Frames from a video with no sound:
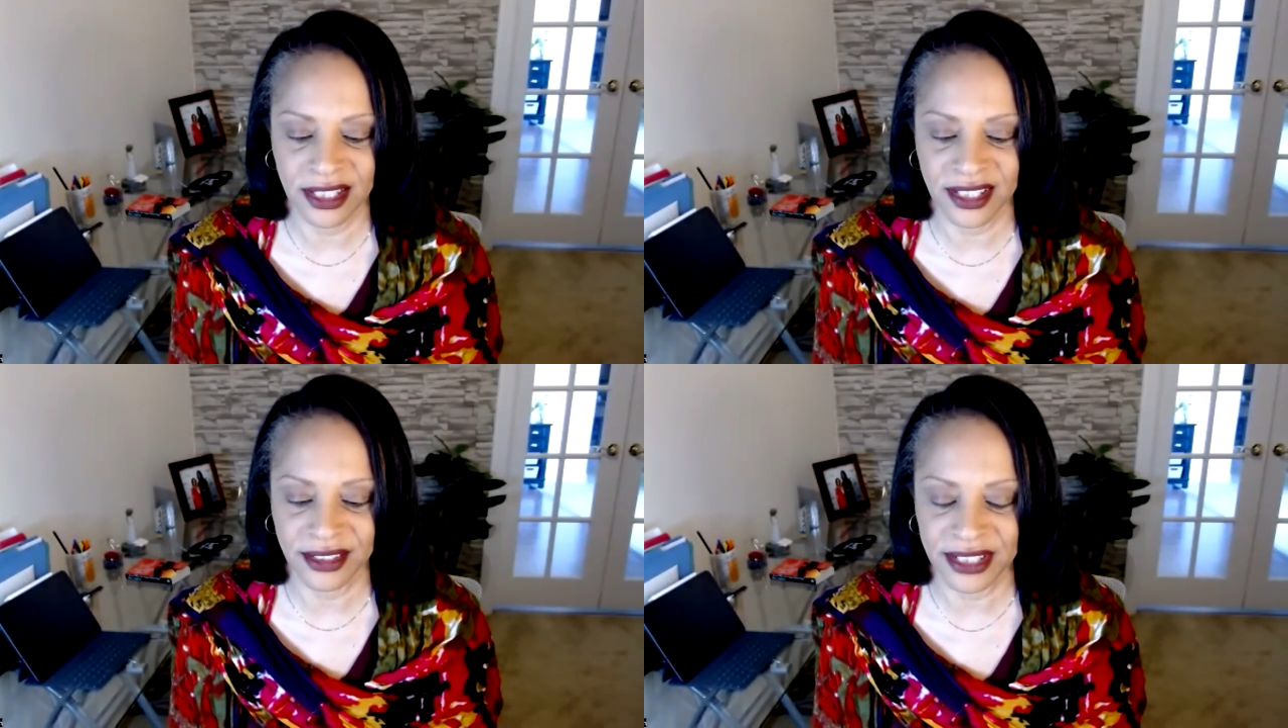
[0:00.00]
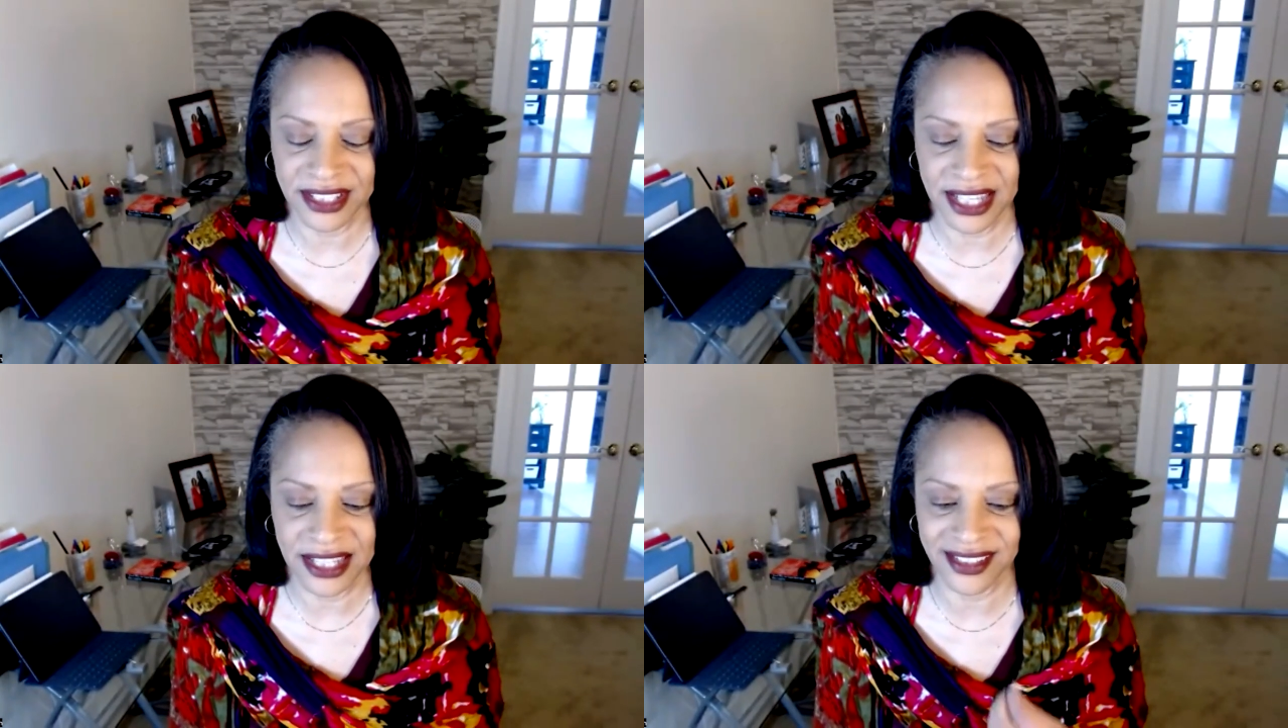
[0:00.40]

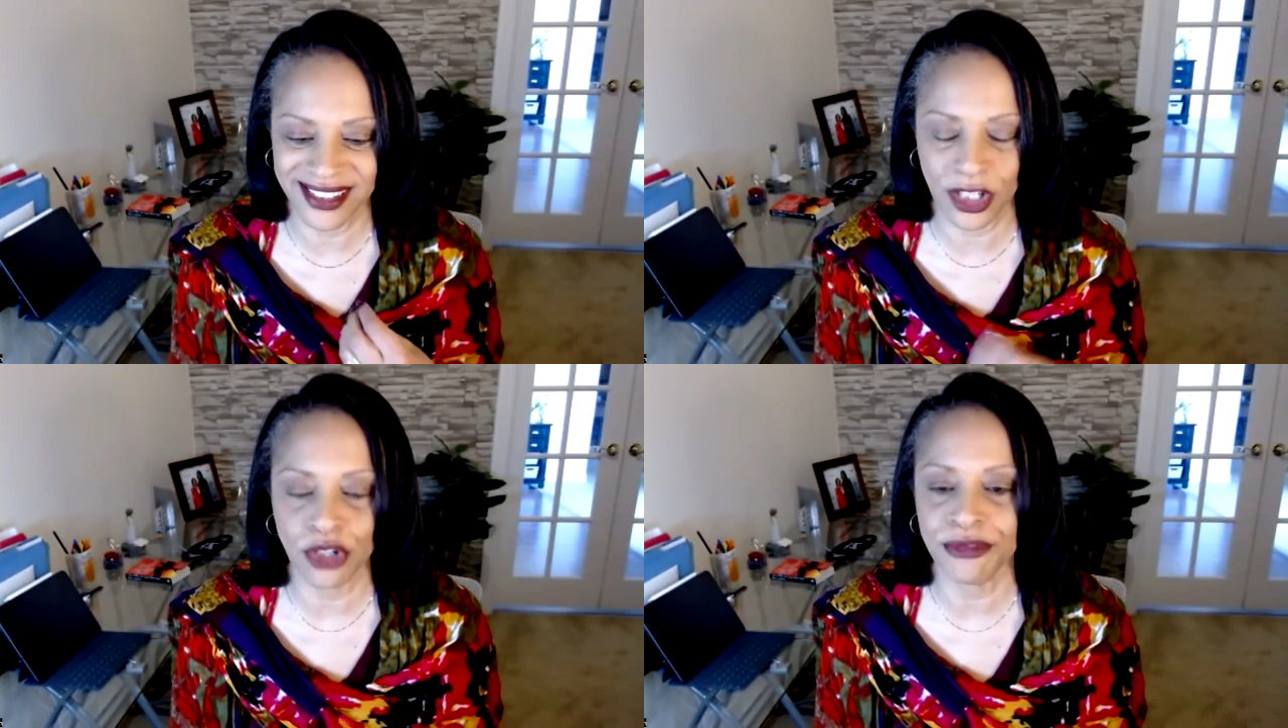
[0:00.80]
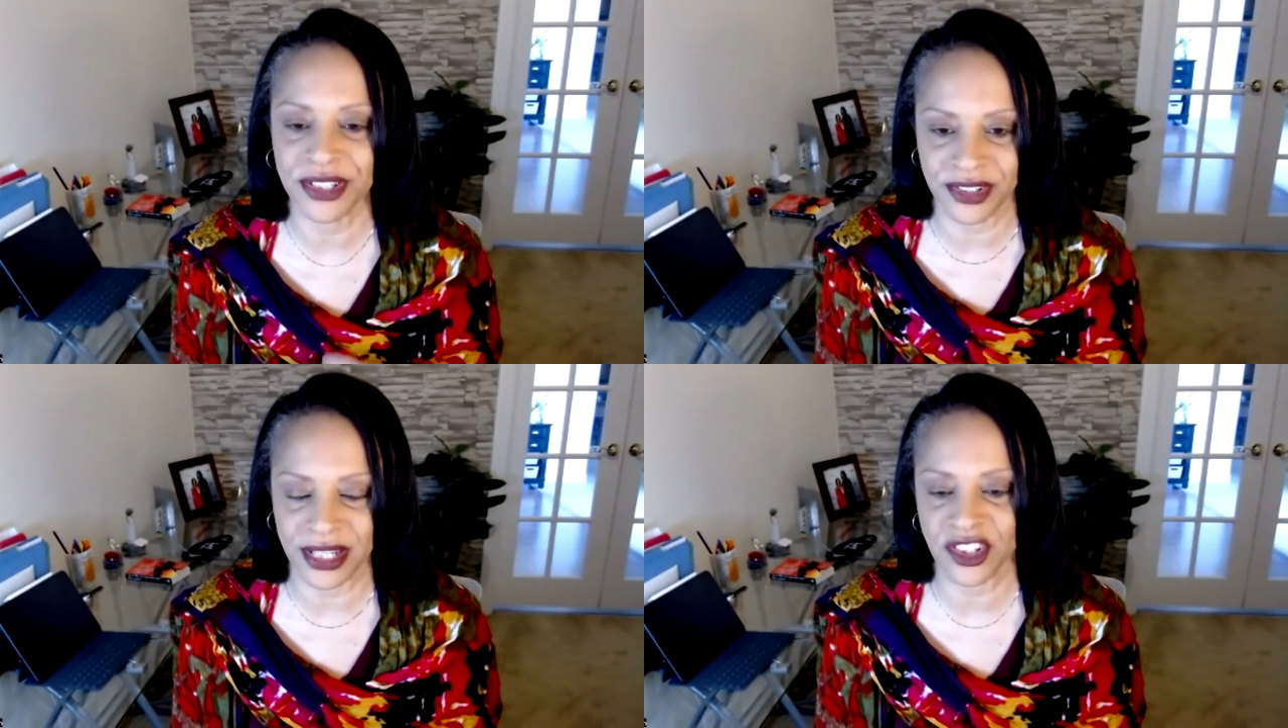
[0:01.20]
a self
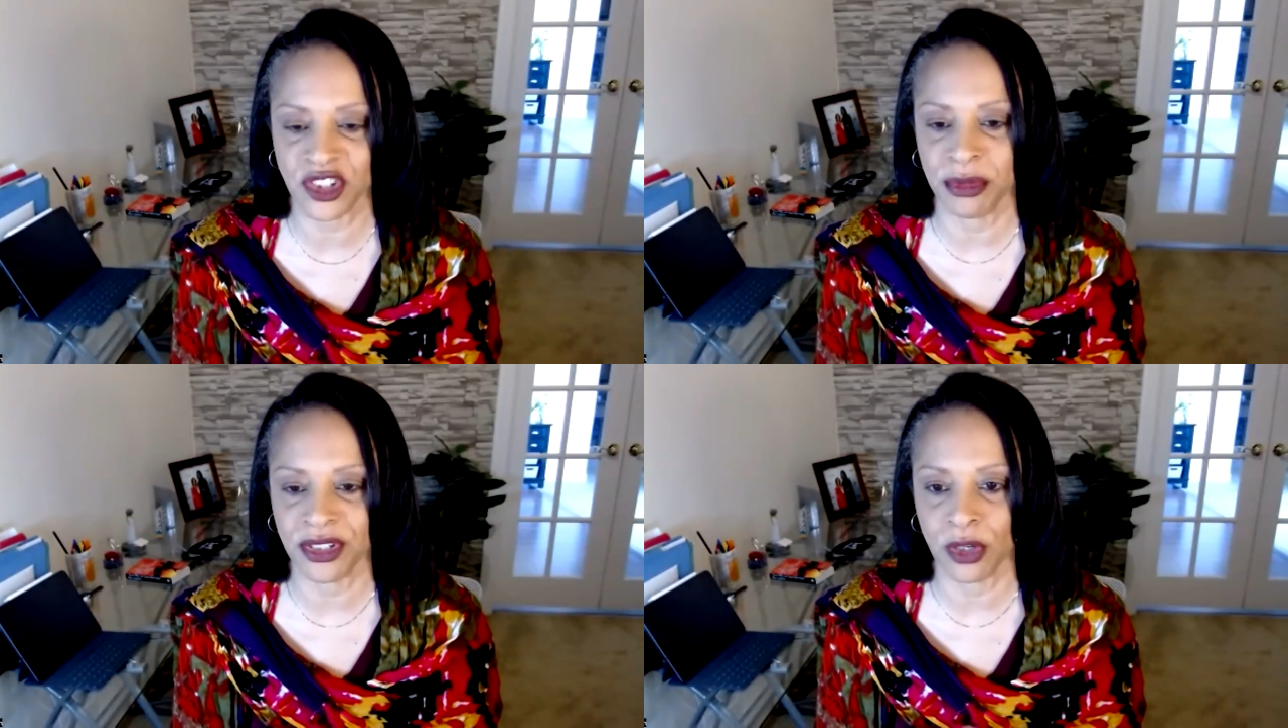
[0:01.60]
assessment